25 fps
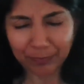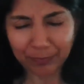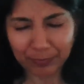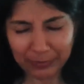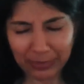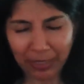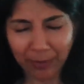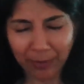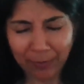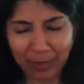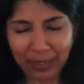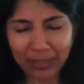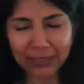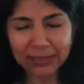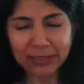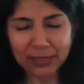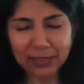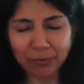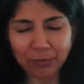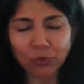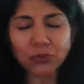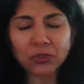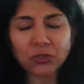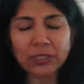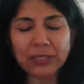amongst
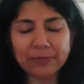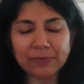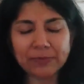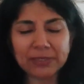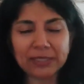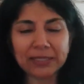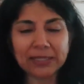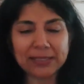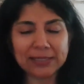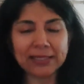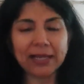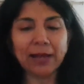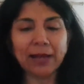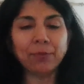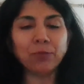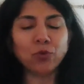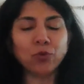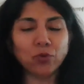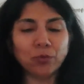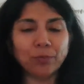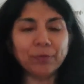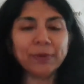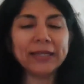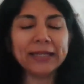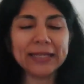the Muslims, there are some
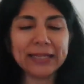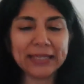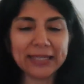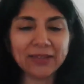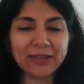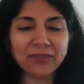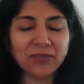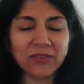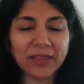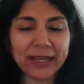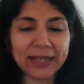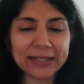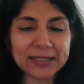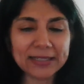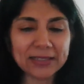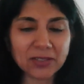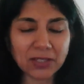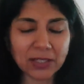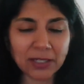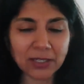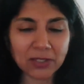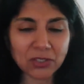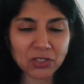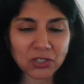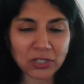who believe that
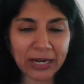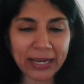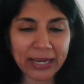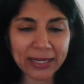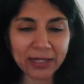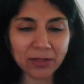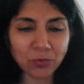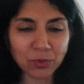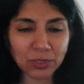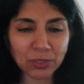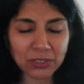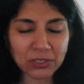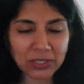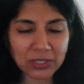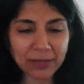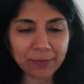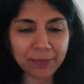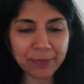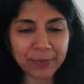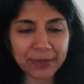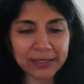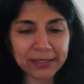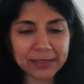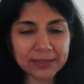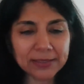shrine
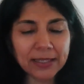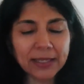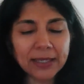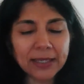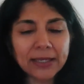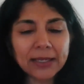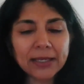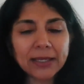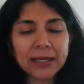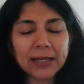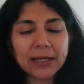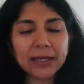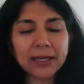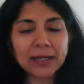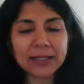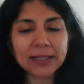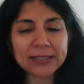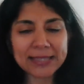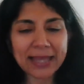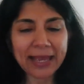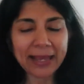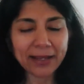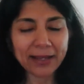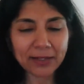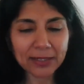worship is
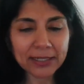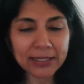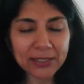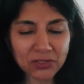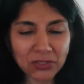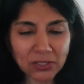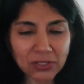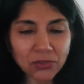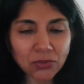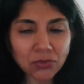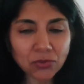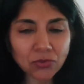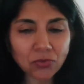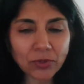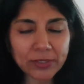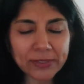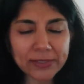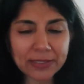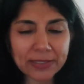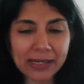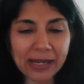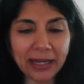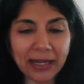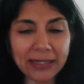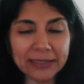sacrilegious to
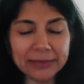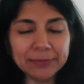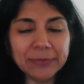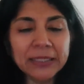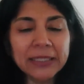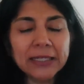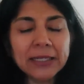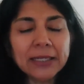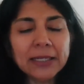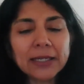Islam,